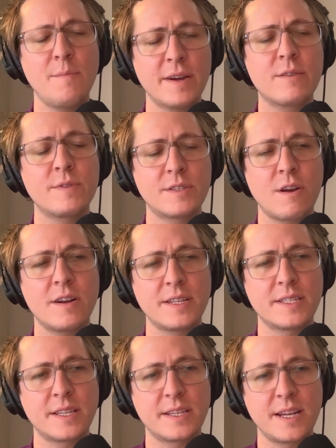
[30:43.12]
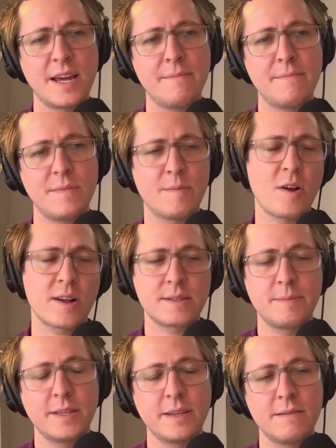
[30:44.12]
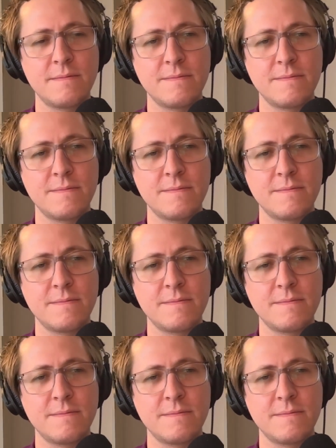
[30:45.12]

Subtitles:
big was your audience at the time, approximately?